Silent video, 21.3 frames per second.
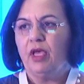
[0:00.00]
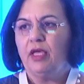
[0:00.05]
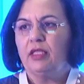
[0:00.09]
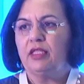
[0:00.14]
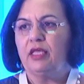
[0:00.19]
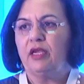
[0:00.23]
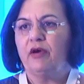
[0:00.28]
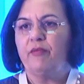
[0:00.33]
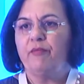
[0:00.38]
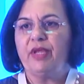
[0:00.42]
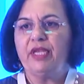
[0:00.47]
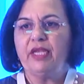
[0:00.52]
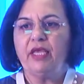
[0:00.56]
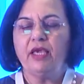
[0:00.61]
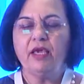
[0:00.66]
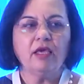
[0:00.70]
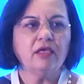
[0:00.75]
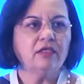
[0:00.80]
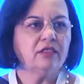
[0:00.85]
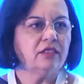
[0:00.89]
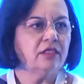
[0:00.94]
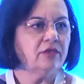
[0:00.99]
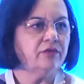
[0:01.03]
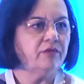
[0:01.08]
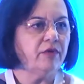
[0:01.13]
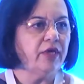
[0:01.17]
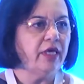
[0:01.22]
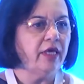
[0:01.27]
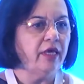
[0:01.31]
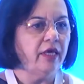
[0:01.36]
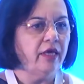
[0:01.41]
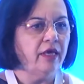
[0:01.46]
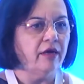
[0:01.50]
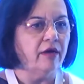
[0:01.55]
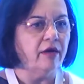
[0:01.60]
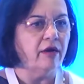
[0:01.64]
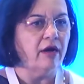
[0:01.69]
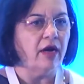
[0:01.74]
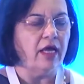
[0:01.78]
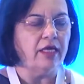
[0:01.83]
There are many cases we hear,